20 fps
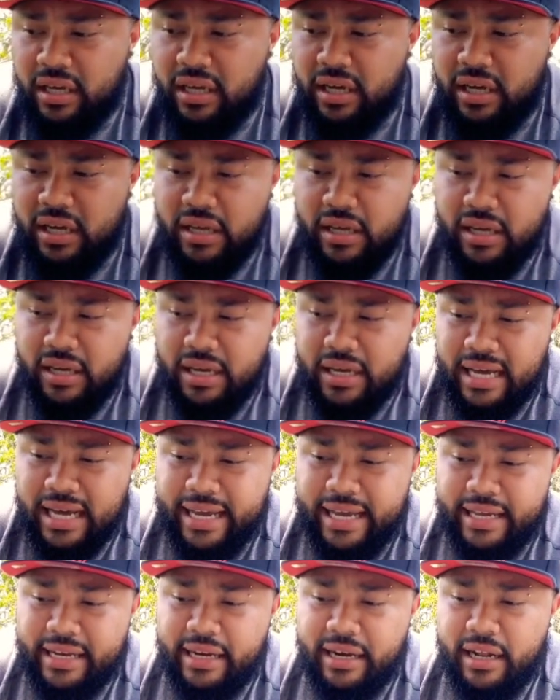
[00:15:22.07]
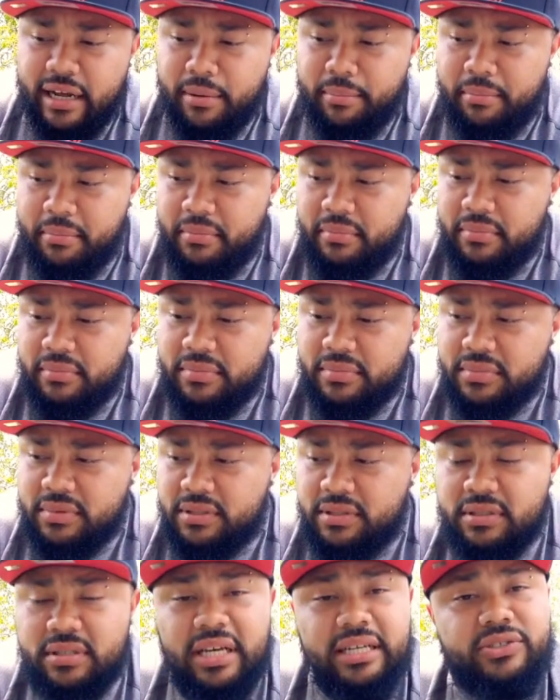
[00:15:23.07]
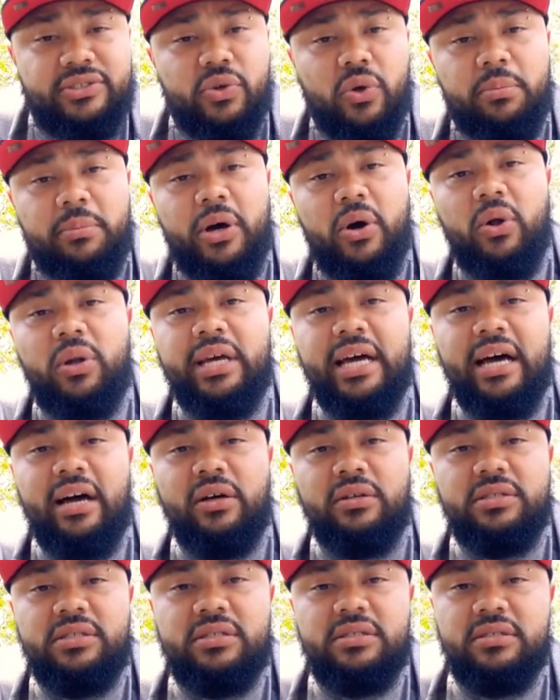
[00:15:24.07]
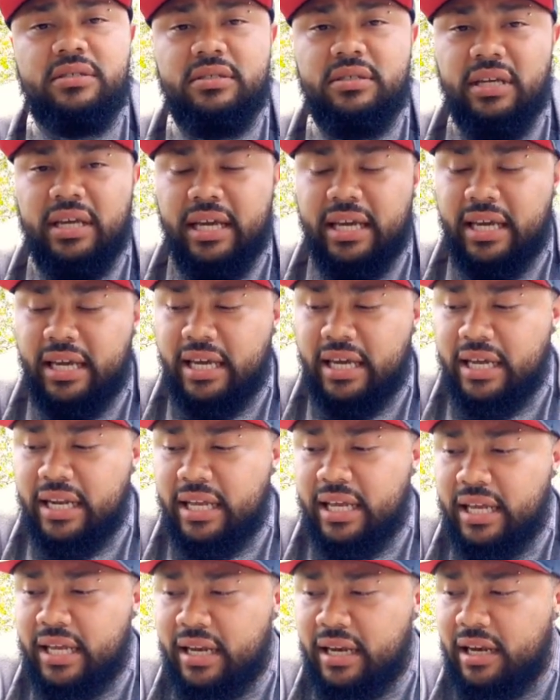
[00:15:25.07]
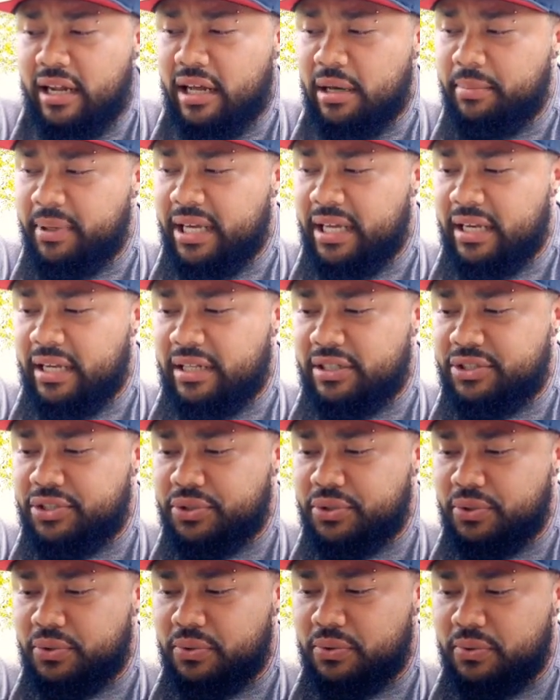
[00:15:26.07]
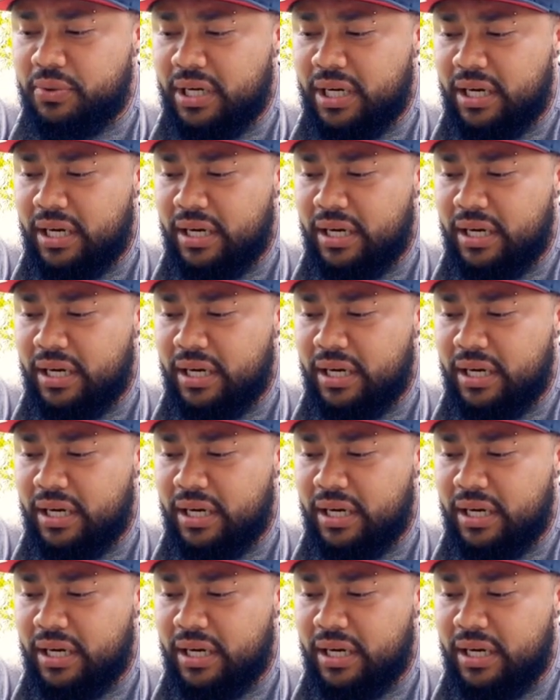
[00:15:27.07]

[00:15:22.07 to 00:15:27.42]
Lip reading: I sold my old house and I ended up getting into